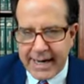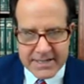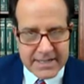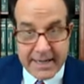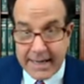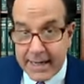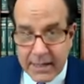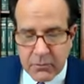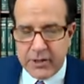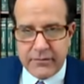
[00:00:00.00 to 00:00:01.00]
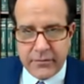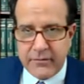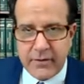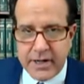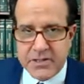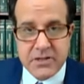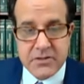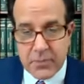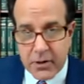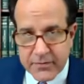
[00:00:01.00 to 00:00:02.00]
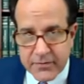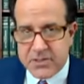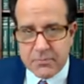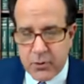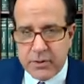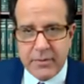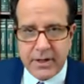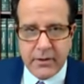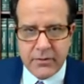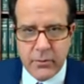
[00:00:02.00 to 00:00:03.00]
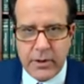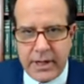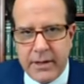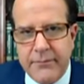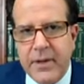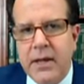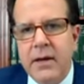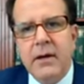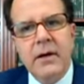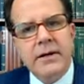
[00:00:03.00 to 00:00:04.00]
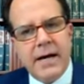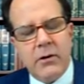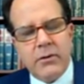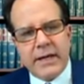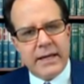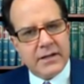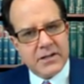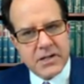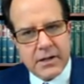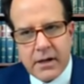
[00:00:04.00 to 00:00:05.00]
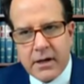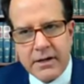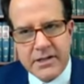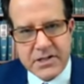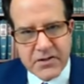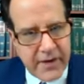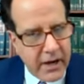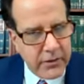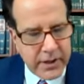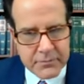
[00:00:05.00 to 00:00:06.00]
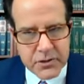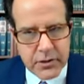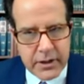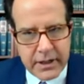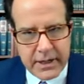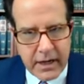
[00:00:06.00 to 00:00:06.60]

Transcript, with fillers: asking anyone for advice as part of his appointment authority. Now, he doesn't uh, disavow the absurdity